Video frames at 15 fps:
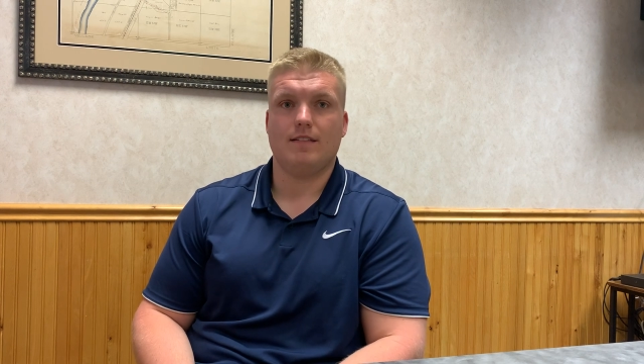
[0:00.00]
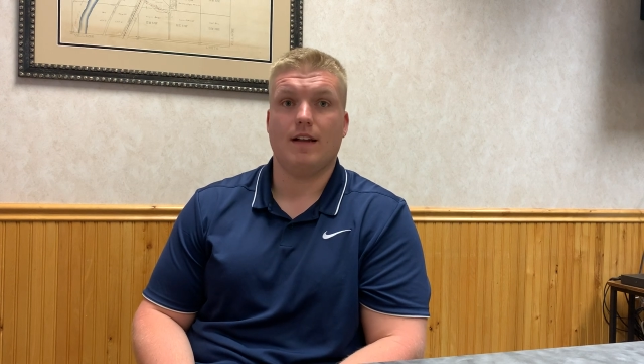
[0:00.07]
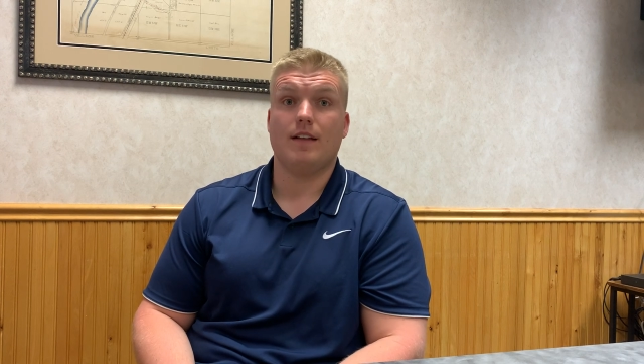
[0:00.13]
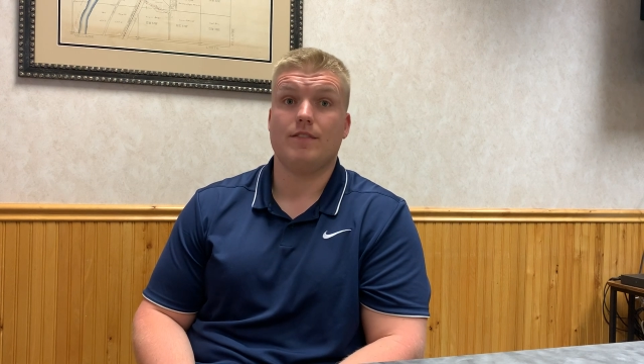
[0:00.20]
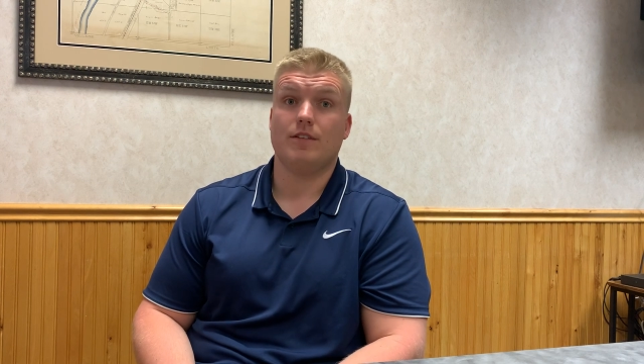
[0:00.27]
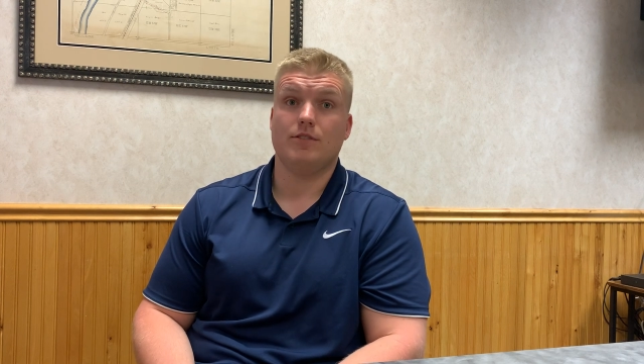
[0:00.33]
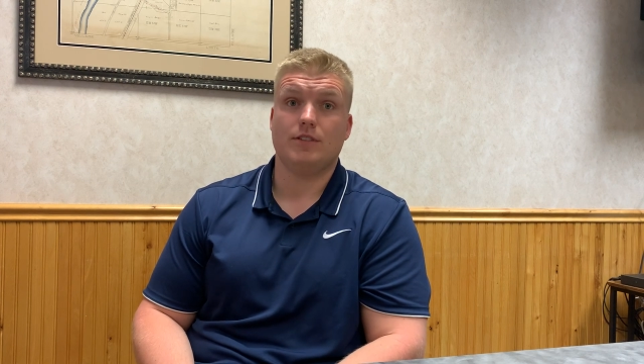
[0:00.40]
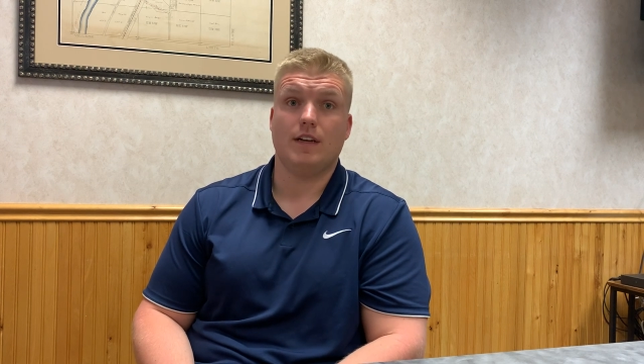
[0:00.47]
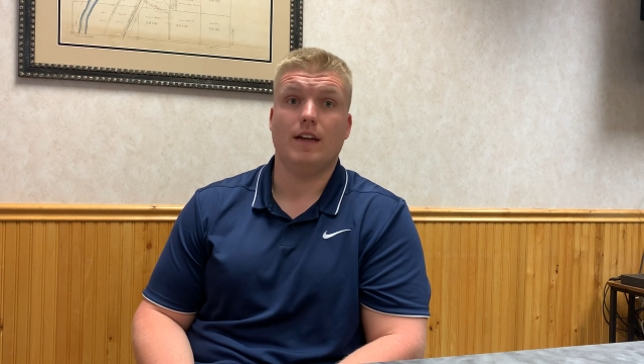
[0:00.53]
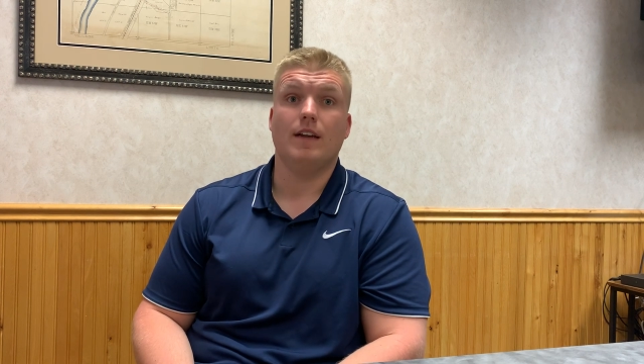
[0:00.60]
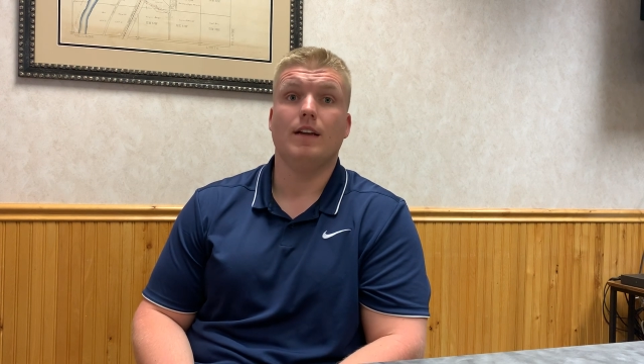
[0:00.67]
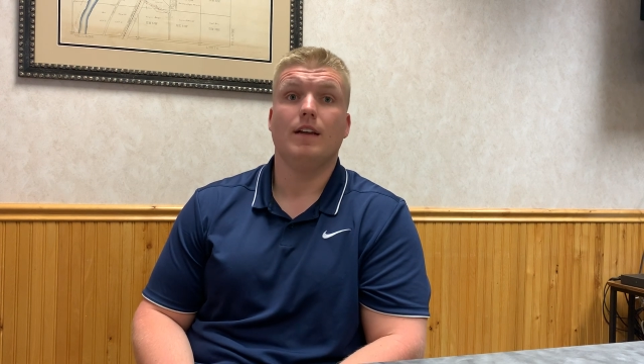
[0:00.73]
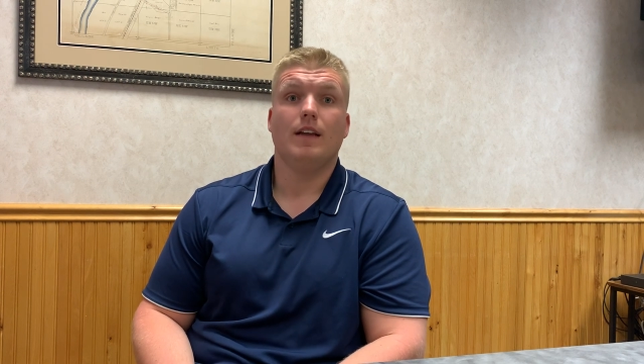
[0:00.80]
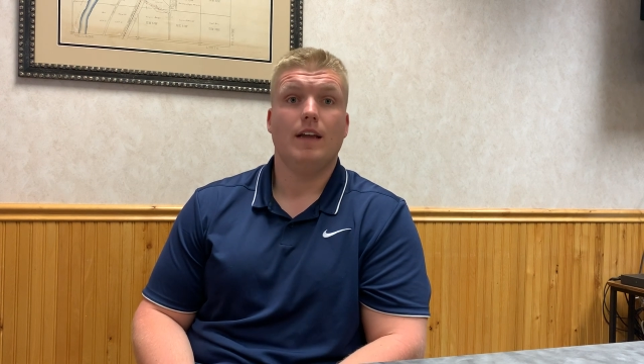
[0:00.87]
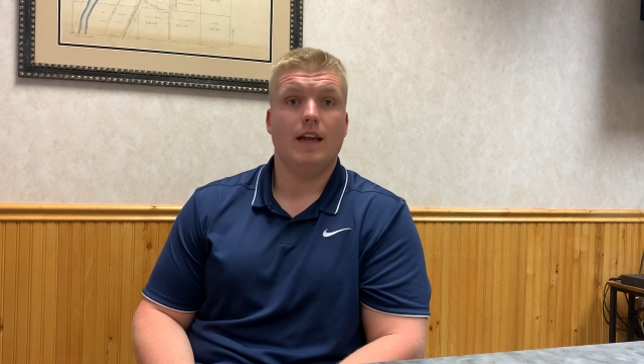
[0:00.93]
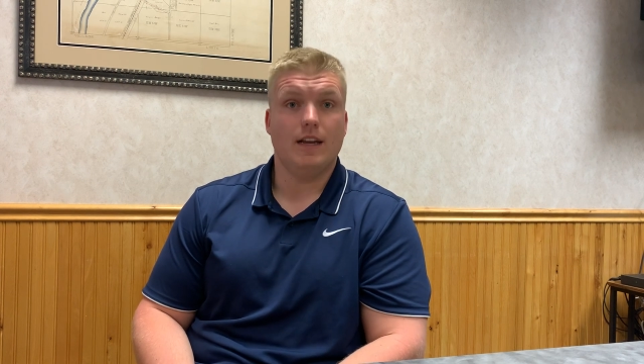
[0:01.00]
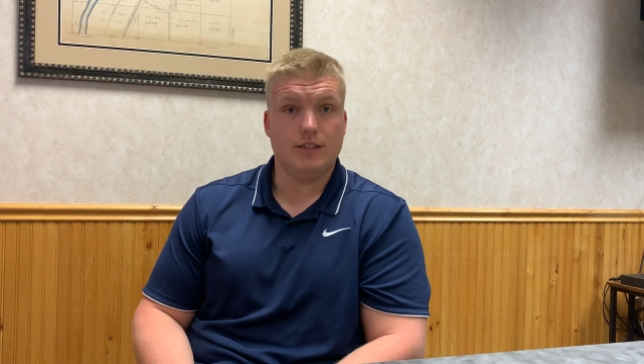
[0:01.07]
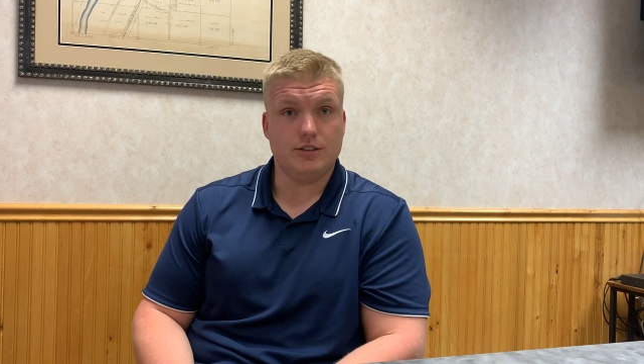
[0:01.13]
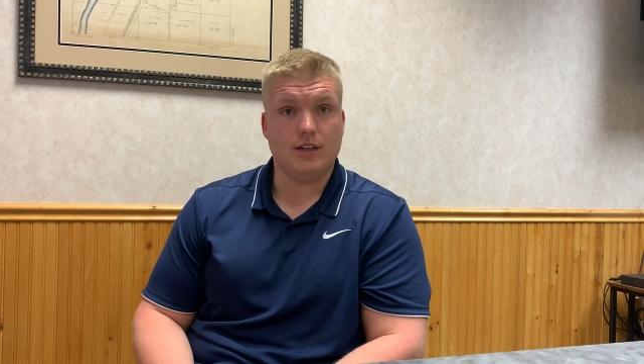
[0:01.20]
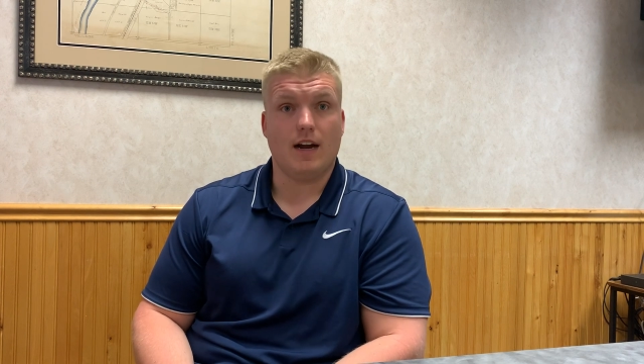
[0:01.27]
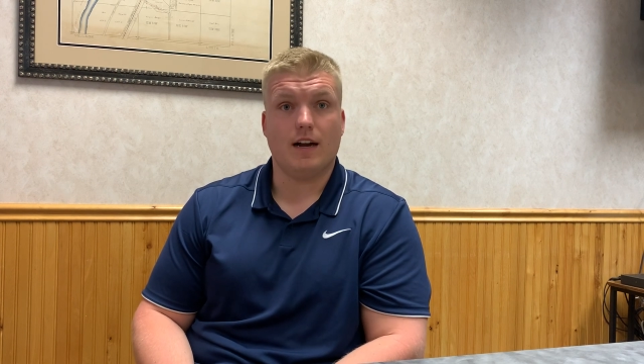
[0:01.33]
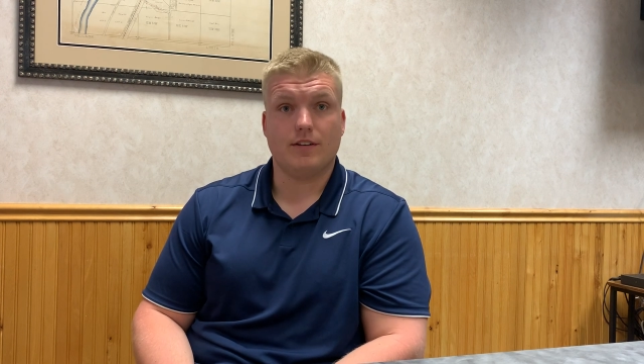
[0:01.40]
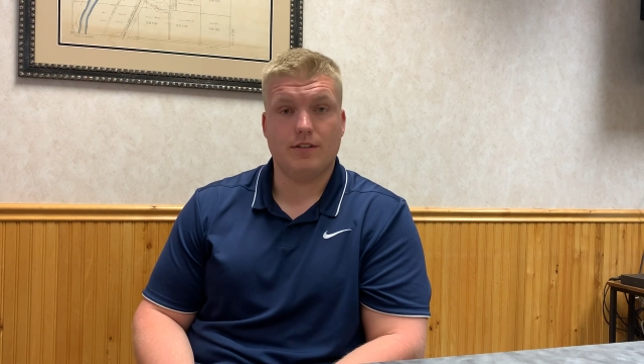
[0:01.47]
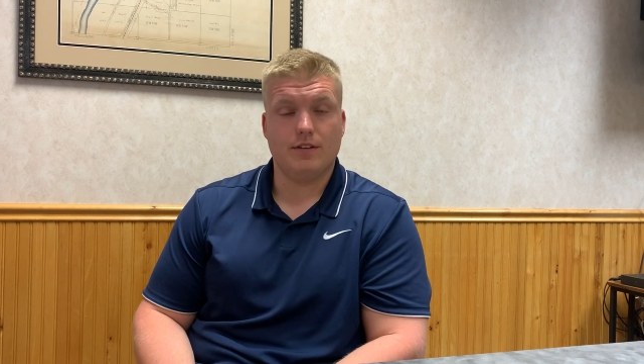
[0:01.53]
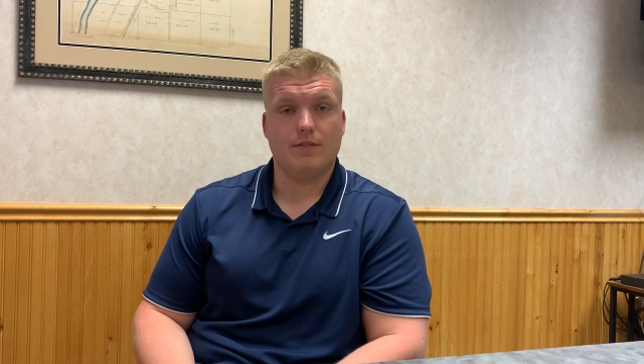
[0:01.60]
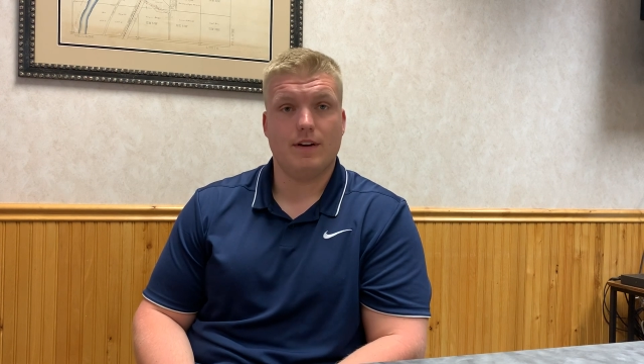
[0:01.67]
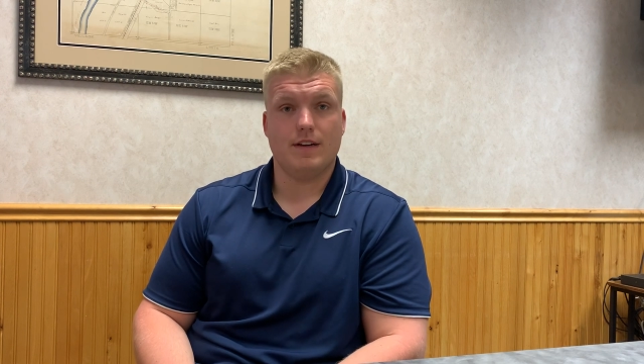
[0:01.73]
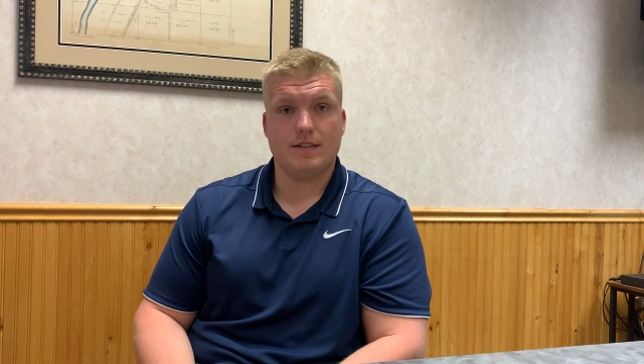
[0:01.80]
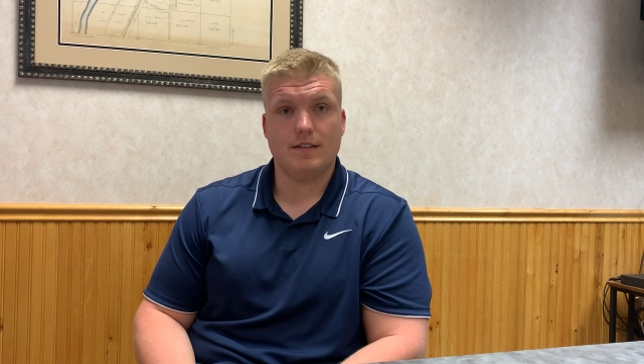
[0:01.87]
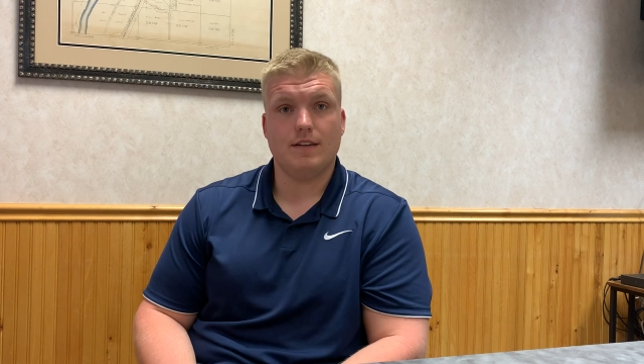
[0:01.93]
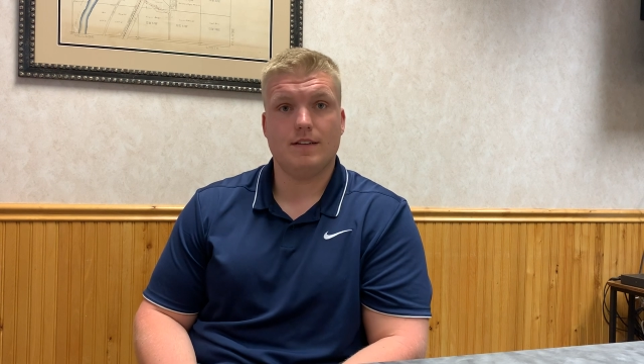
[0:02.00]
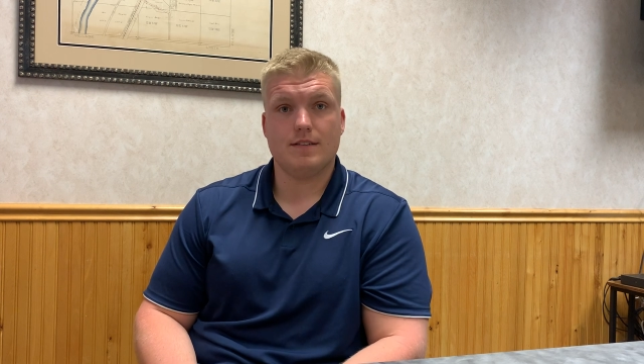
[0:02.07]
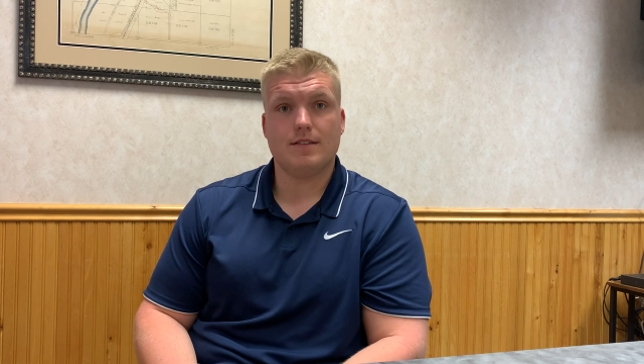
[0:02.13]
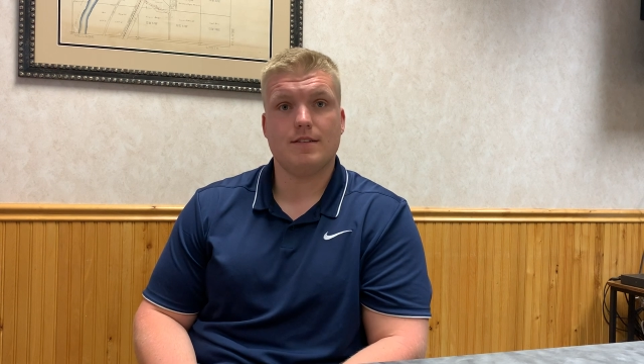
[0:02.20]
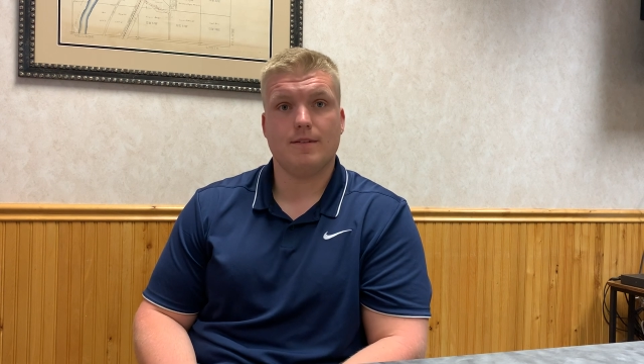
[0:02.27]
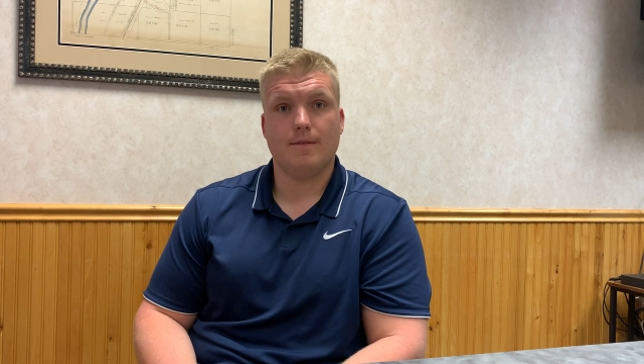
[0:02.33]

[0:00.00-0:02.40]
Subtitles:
not such a shock to the residents.